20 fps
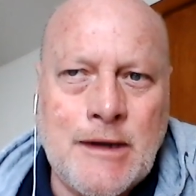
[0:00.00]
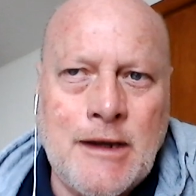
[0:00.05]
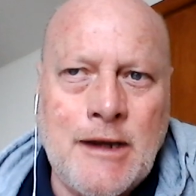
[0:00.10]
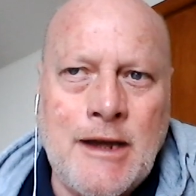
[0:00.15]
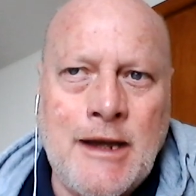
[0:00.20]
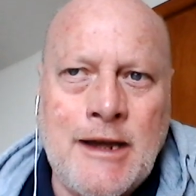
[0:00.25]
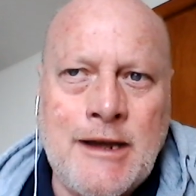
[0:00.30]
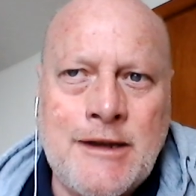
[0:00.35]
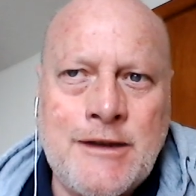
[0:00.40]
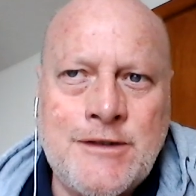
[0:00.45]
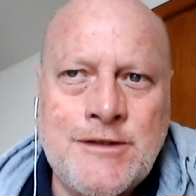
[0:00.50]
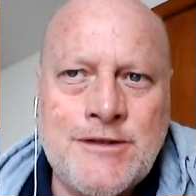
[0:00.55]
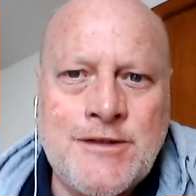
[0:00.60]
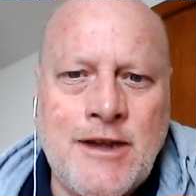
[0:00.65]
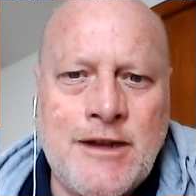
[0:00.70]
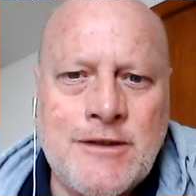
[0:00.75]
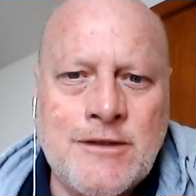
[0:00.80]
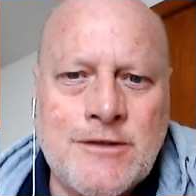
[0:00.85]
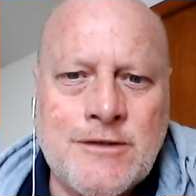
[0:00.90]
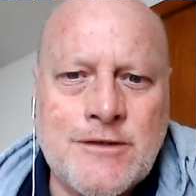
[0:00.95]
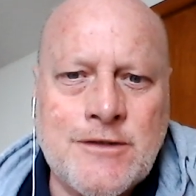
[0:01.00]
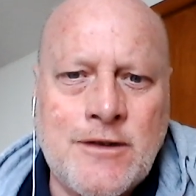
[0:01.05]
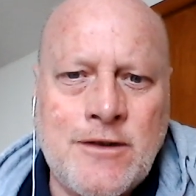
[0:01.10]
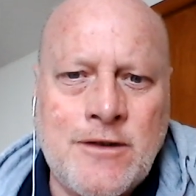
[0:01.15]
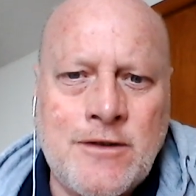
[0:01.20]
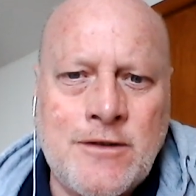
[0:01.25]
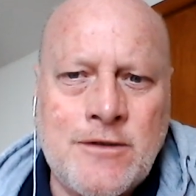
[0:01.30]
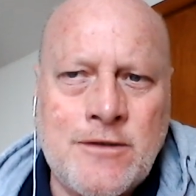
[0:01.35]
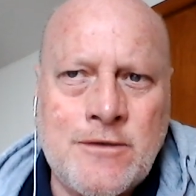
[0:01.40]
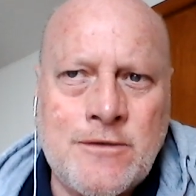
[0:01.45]
a sense
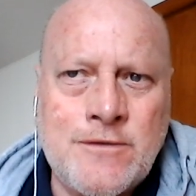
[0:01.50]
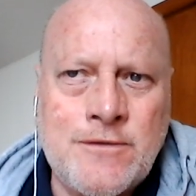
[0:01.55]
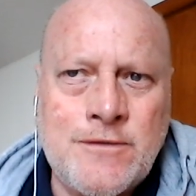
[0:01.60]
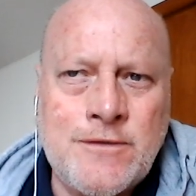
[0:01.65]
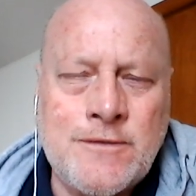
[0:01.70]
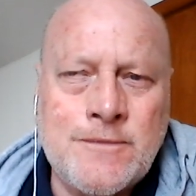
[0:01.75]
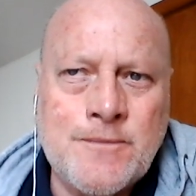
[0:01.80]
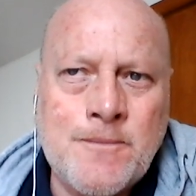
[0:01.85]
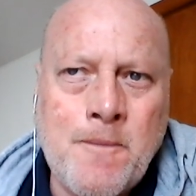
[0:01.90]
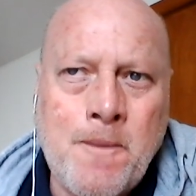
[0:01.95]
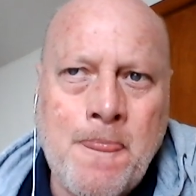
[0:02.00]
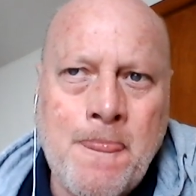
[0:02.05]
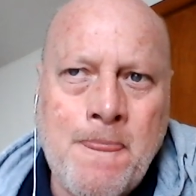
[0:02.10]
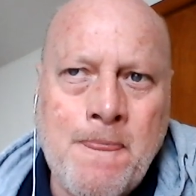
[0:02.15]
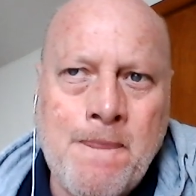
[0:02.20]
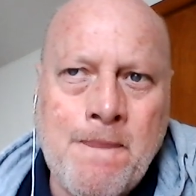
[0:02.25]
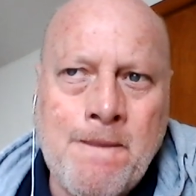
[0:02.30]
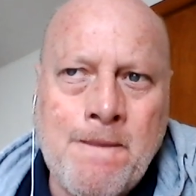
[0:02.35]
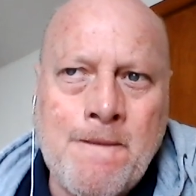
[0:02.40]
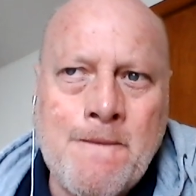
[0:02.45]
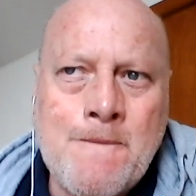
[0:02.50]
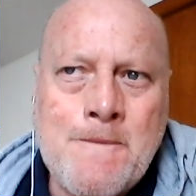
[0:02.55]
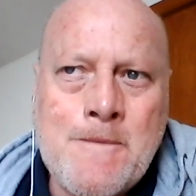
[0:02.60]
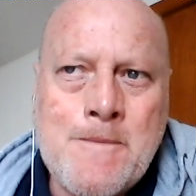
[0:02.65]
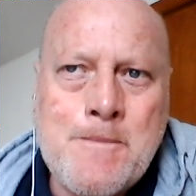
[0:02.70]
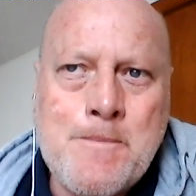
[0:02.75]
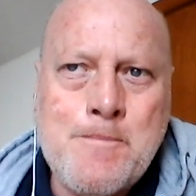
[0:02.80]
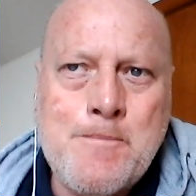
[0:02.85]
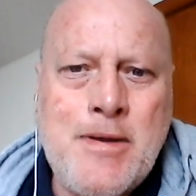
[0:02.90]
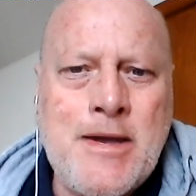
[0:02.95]
of
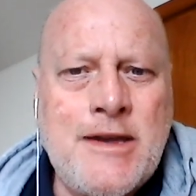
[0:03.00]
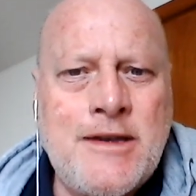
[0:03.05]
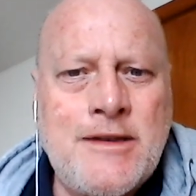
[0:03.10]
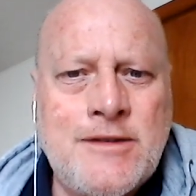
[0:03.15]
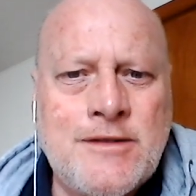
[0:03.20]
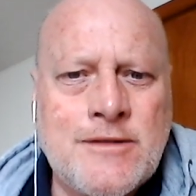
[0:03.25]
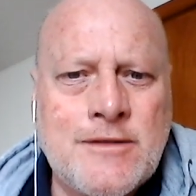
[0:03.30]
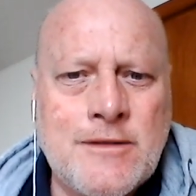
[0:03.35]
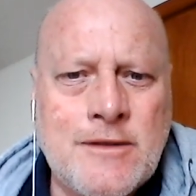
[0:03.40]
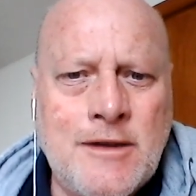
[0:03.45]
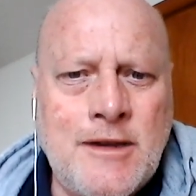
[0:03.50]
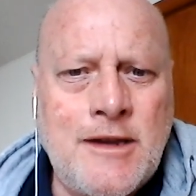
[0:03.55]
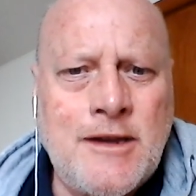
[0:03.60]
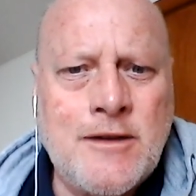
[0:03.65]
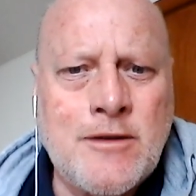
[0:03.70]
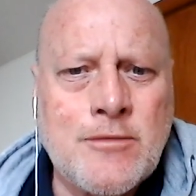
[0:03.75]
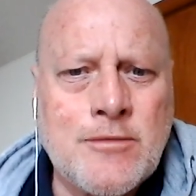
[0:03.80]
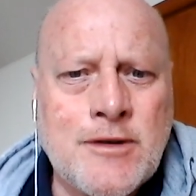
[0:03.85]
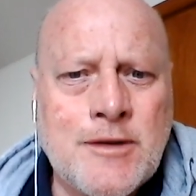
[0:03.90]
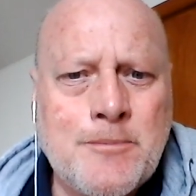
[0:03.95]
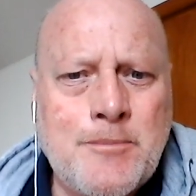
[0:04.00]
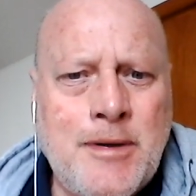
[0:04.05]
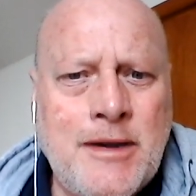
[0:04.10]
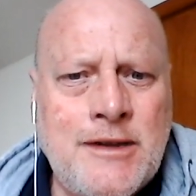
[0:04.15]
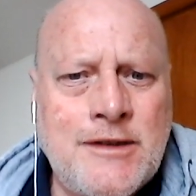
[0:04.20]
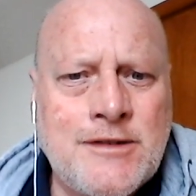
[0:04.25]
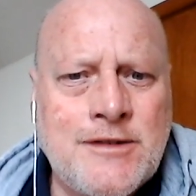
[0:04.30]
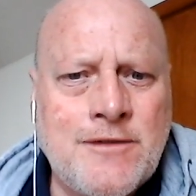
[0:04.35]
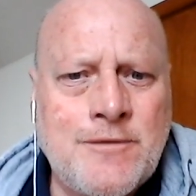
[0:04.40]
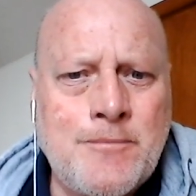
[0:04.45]
peace. He called it
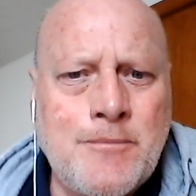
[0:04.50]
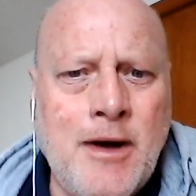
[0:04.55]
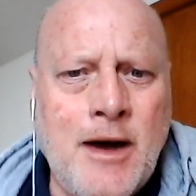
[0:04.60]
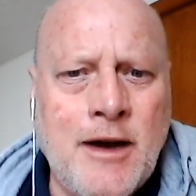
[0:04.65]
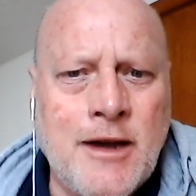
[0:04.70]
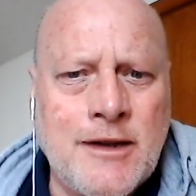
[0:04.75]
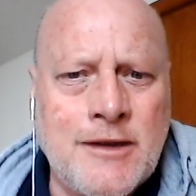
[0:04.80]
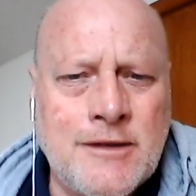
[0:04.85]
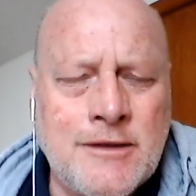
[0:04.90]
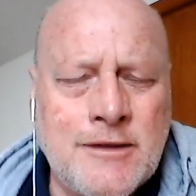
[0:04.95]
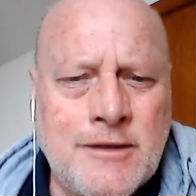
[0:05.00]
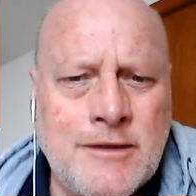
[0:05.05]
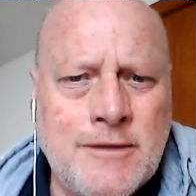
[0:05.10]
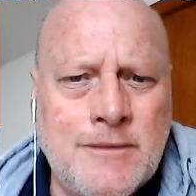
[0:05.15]
peace of mind.